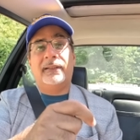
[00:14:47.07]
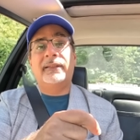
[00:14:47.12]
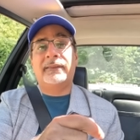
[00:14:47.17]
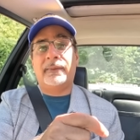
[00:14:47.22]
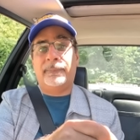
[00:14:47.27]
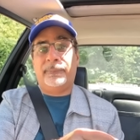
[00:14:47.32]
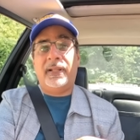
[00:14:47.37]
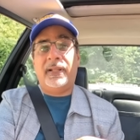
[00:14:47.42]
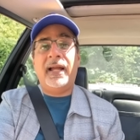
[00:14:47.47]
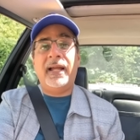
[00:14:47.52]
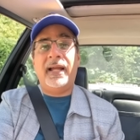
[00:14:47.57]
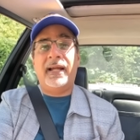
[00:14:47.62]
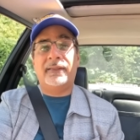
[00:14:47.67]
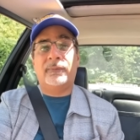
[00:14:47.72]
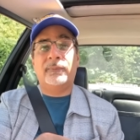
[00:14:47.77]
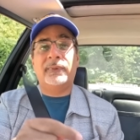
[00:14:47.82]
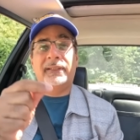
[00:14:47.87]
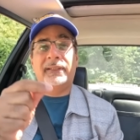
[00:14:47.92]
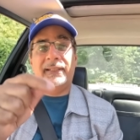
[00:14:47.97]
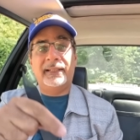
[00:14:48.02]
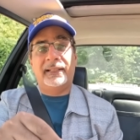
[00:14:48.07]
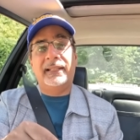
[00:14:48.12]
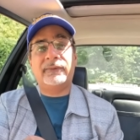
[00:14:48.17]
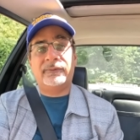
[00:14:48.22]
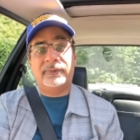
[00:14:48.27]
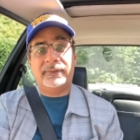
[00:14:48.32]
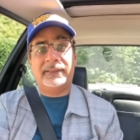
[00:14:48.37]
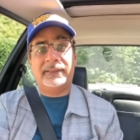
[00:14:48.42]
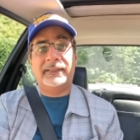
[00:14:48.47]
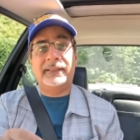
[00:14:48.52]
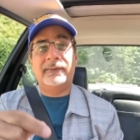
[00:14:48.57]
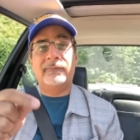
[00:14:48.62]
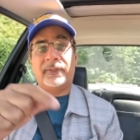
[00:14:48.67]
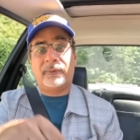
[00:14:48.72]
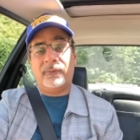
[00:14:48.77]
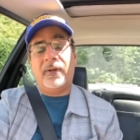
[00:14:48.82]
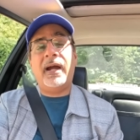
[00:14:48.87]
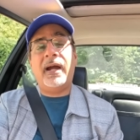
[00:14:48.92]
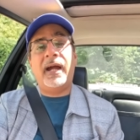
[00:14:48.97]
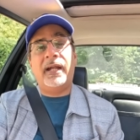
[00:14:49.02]
supply us with the electricity
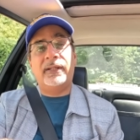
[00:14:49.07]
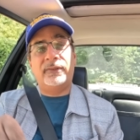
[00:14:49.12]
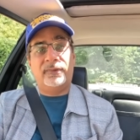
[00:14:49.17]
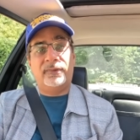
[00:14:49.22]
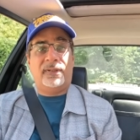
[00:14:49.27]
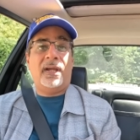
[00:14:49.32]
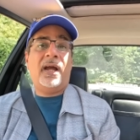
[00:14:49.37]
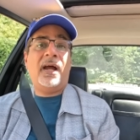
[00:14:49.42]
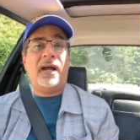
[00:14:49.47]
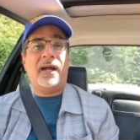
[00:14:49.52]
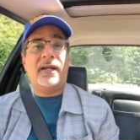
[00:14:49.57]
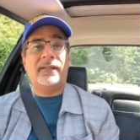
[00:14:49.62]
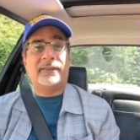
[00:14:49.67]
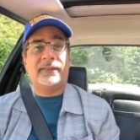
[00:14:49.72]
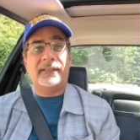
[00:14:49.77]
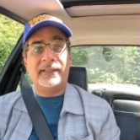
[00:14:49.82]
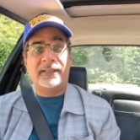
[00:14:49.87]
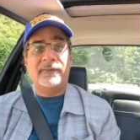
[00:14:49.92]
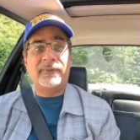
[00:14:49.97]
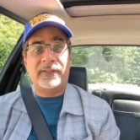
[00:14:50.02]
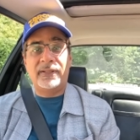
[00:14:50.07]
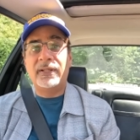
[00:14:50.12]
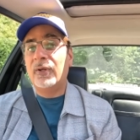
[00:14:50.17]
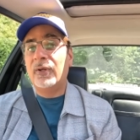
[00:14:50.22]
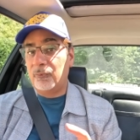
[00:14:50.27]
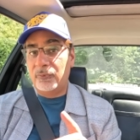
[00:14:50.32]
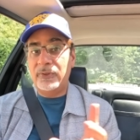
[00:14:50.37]
required to charge an EV.